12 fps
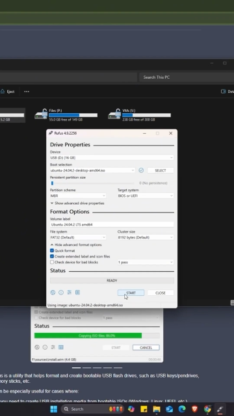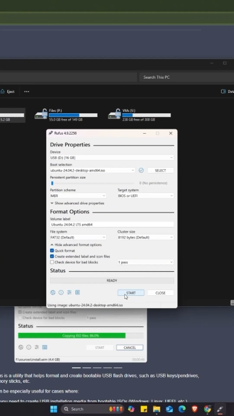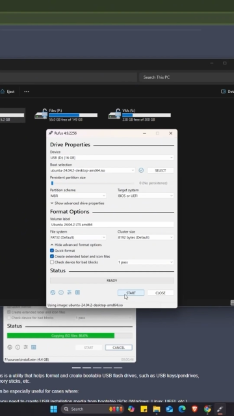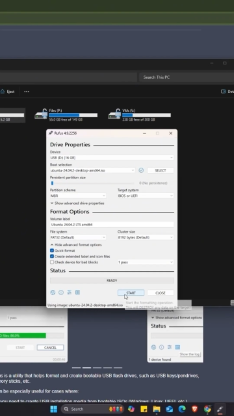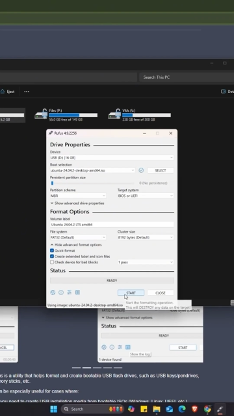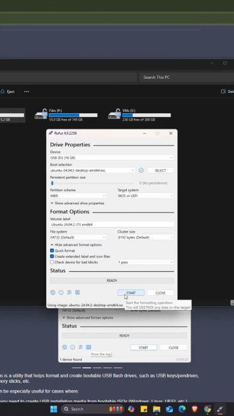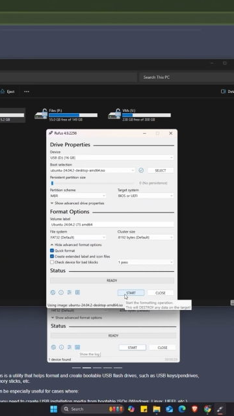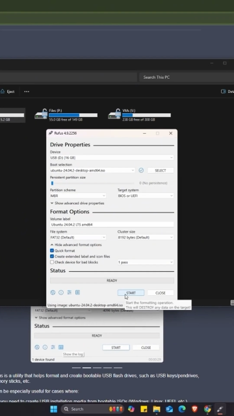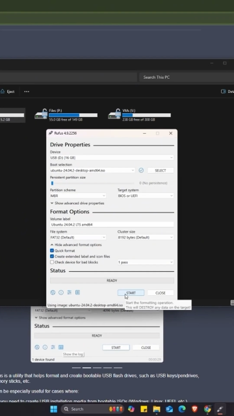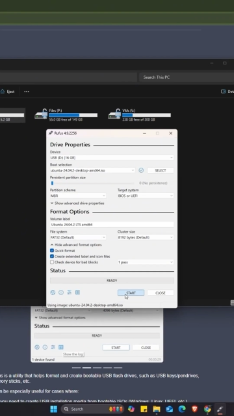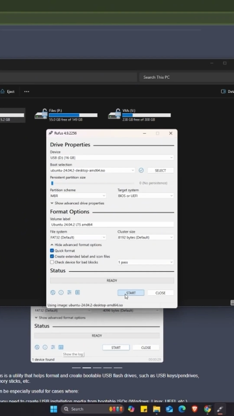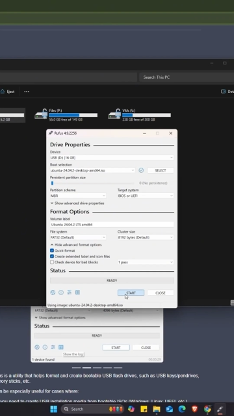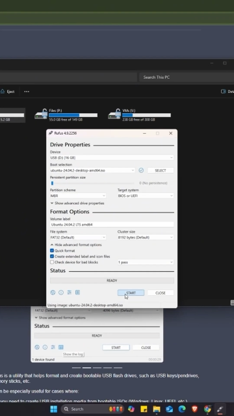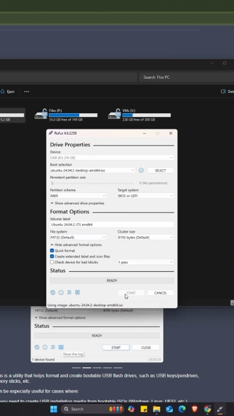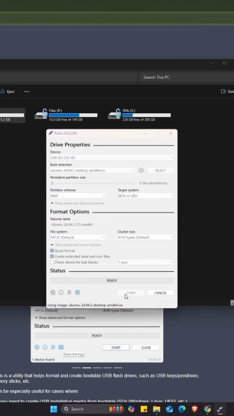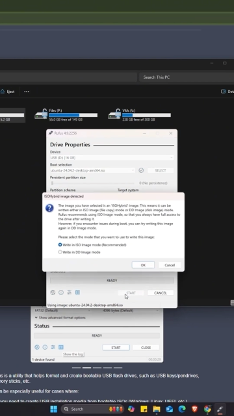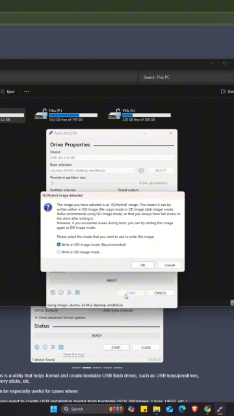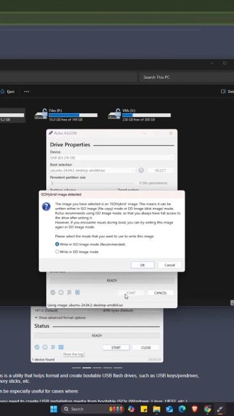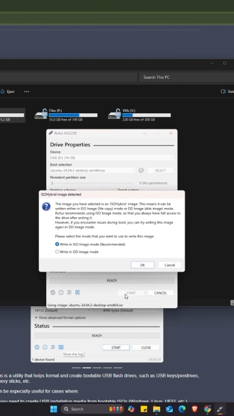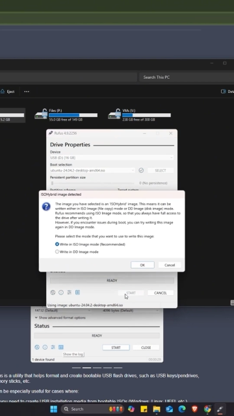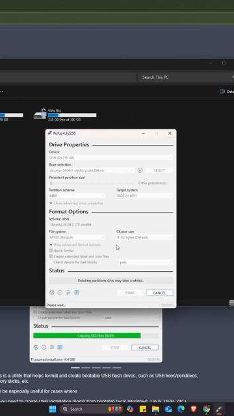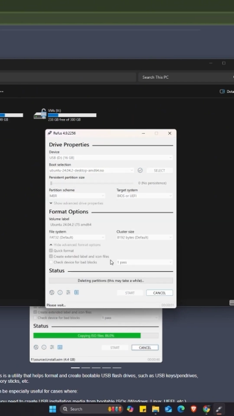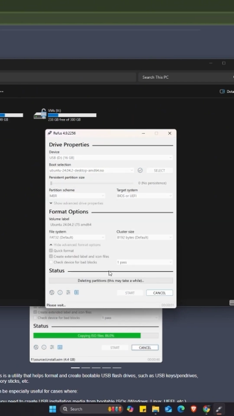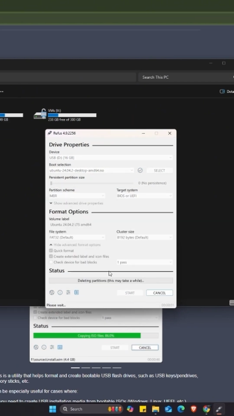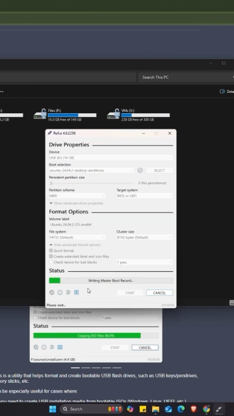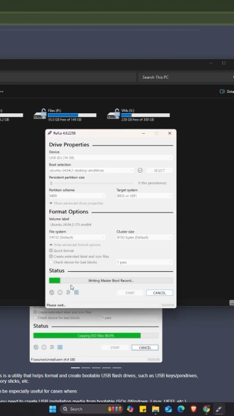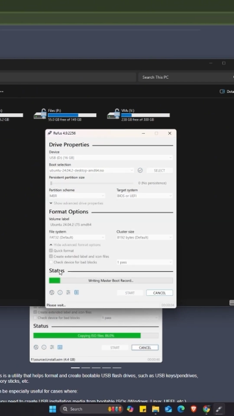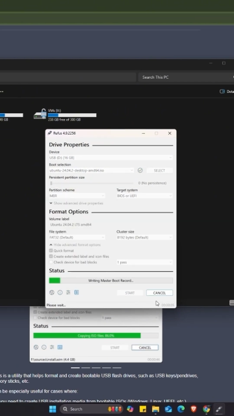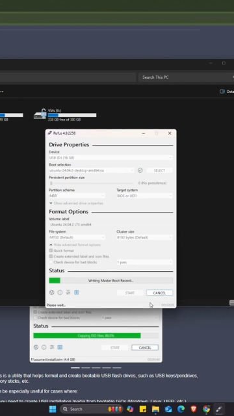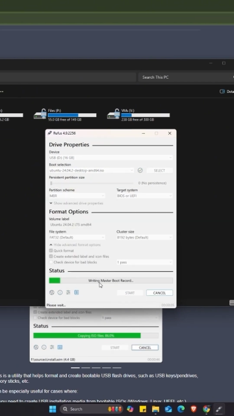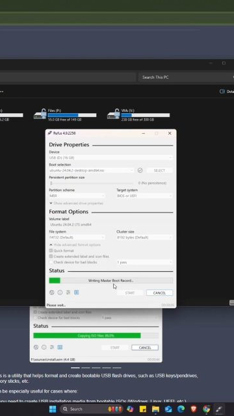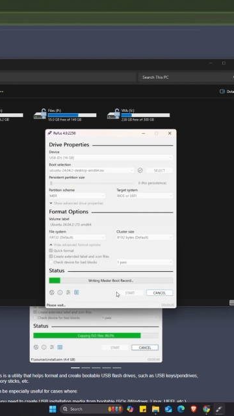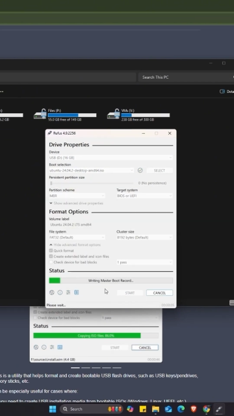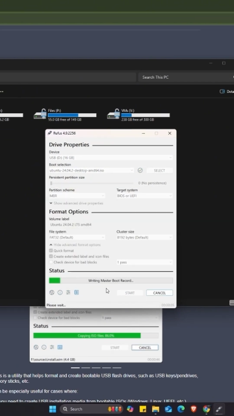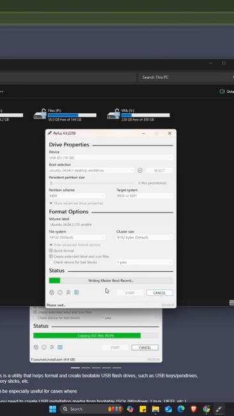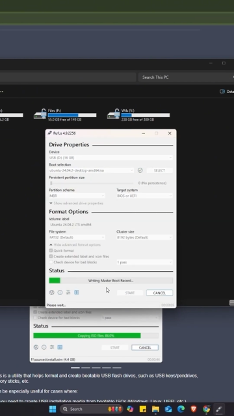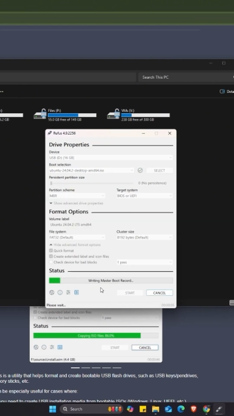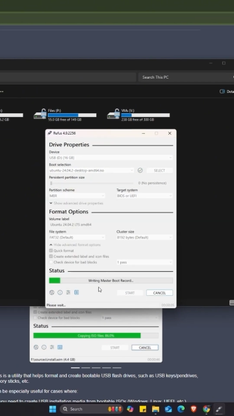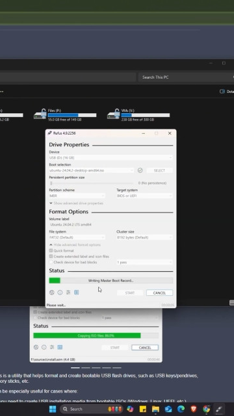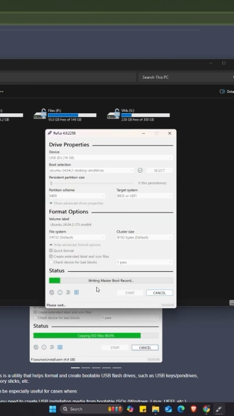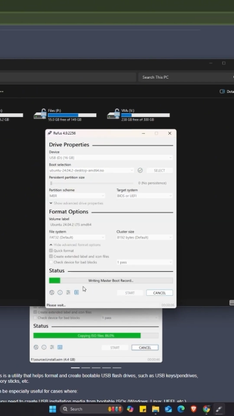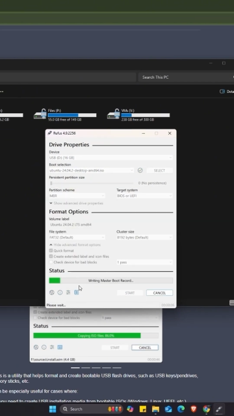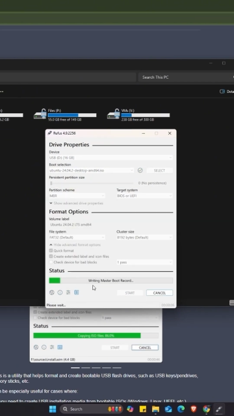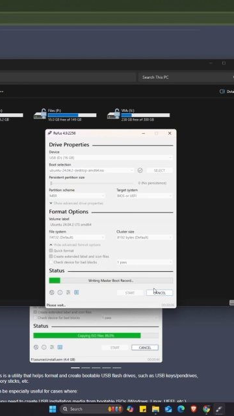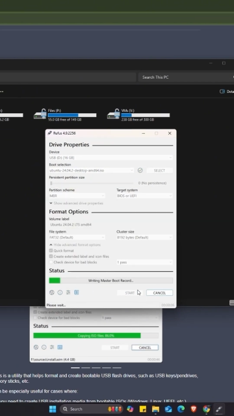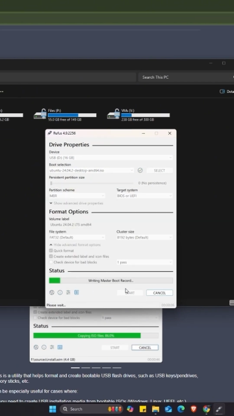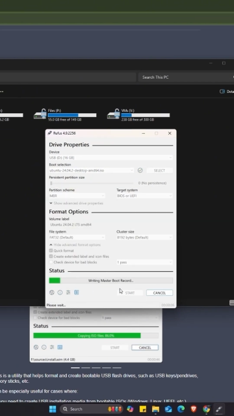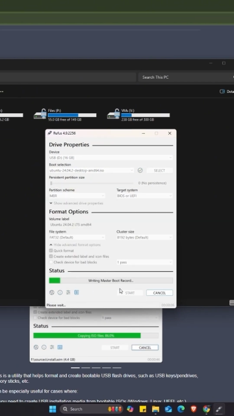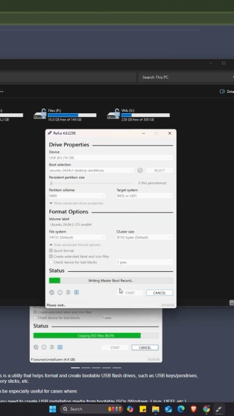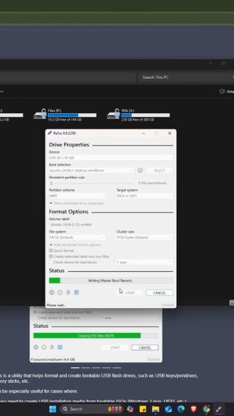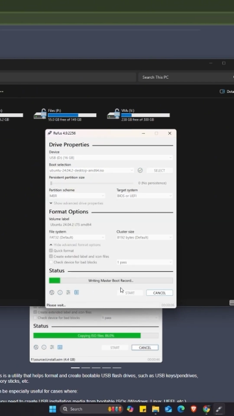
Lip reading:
Nobody's mouth can be seen.